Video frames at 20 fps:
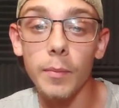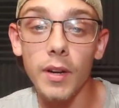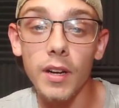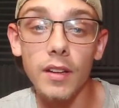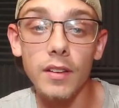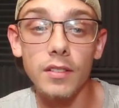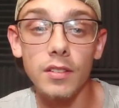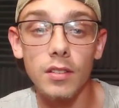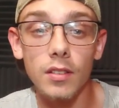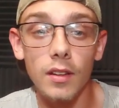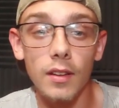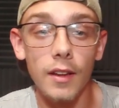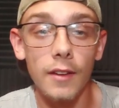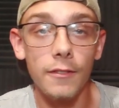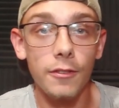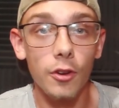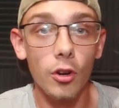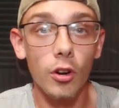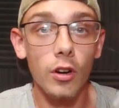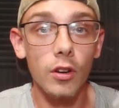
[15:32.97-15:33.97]
because
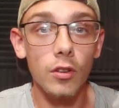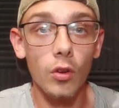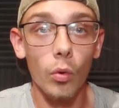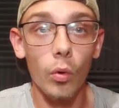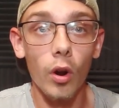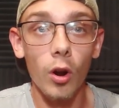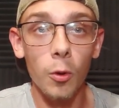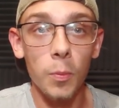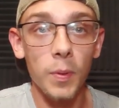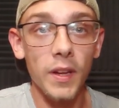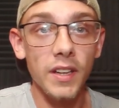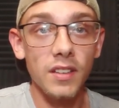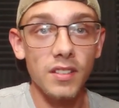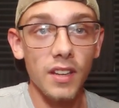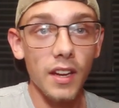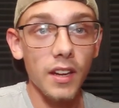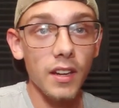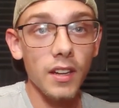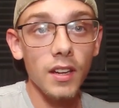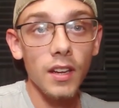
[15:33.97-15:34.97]
if you're in the wrong place,
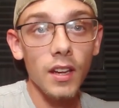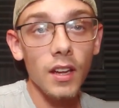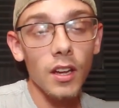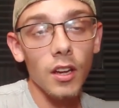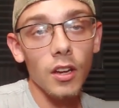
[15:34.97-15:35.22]
say